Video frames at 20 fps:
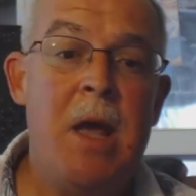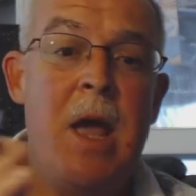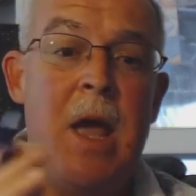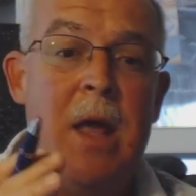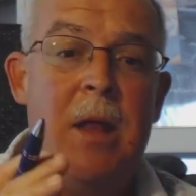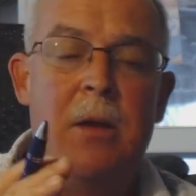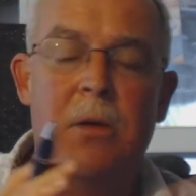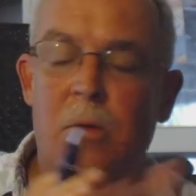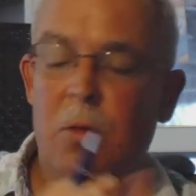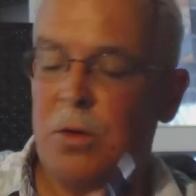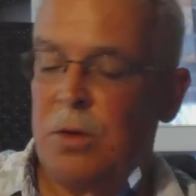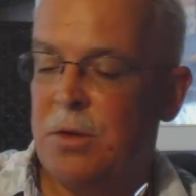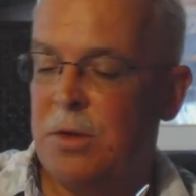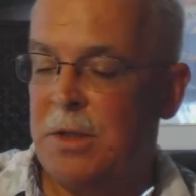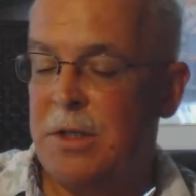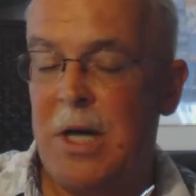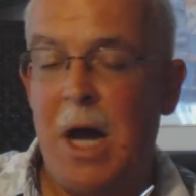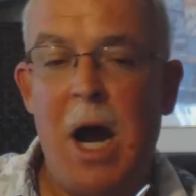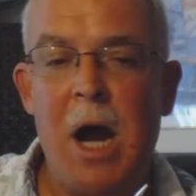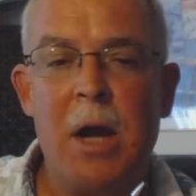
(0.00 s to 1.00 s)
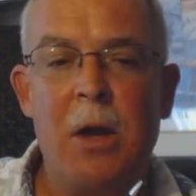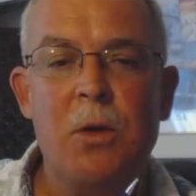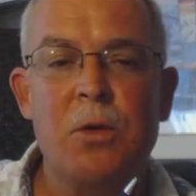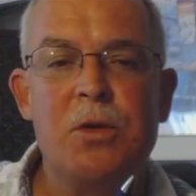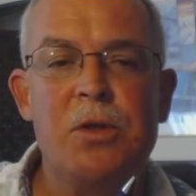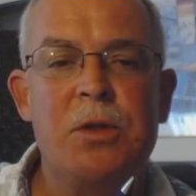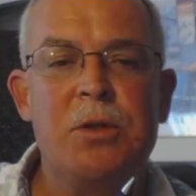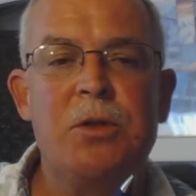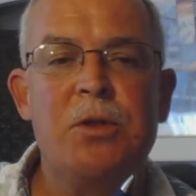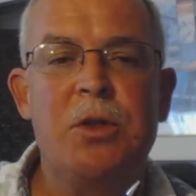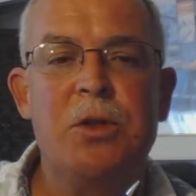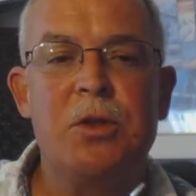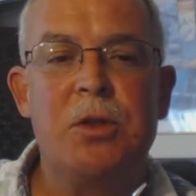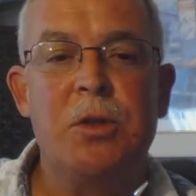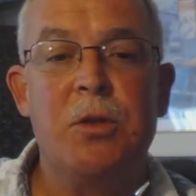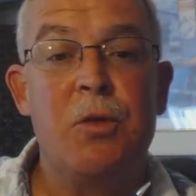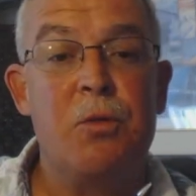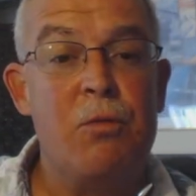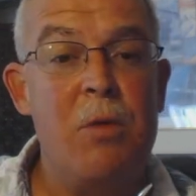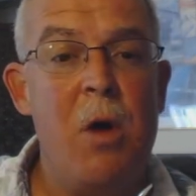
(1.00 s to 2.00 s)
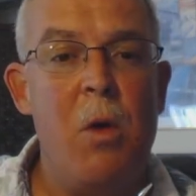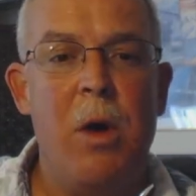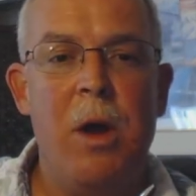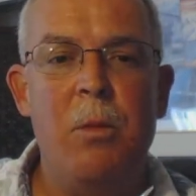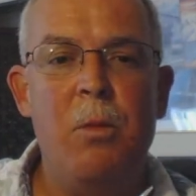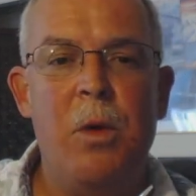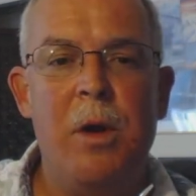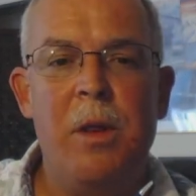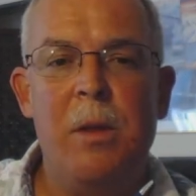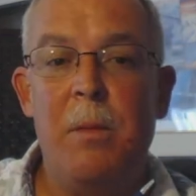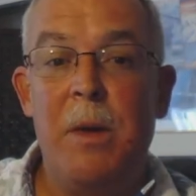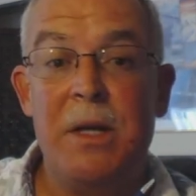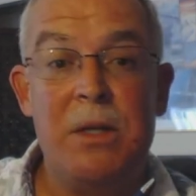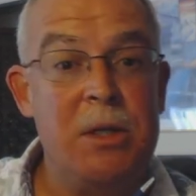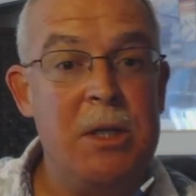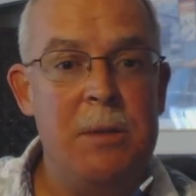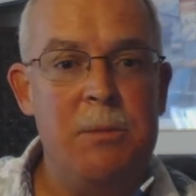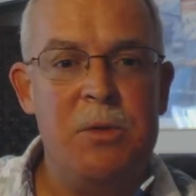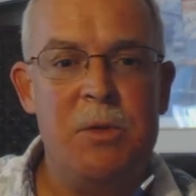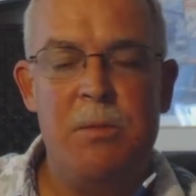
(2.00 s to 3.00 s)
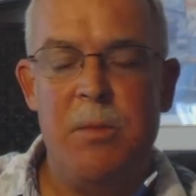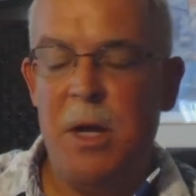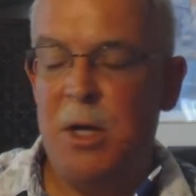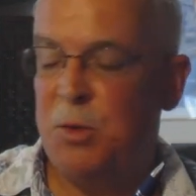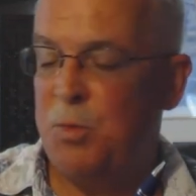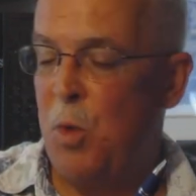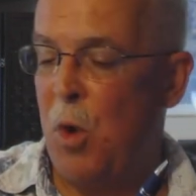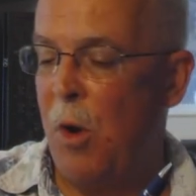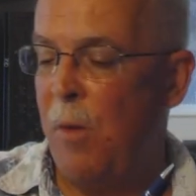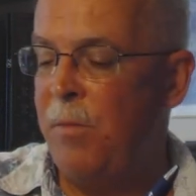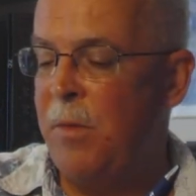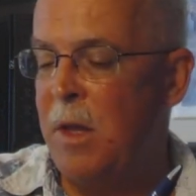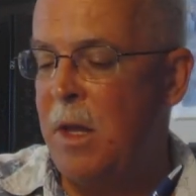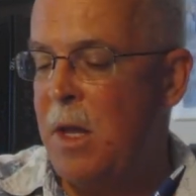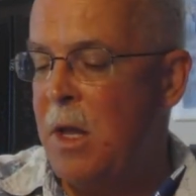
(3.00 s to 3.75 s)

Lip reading: And, of course, the Tigers is just a throw-in, one of the best teams in baseball.